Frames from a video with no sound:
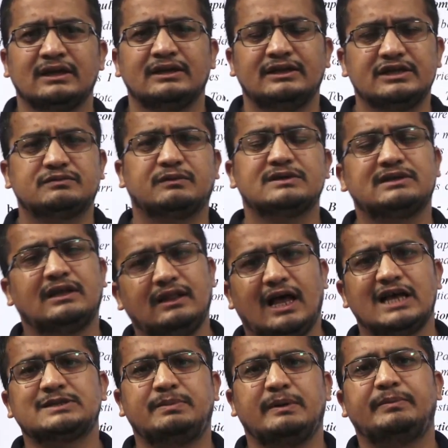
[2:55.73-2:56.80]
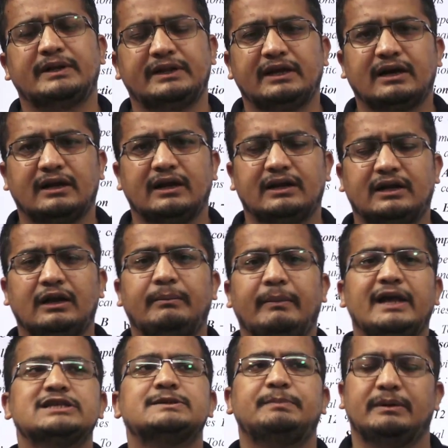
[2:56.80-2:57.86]
This was the last paper they conducted
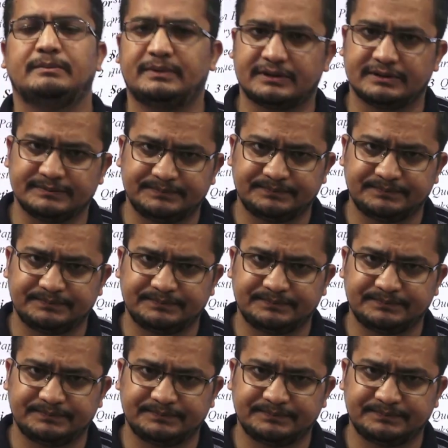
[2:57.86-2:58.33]
men's paper.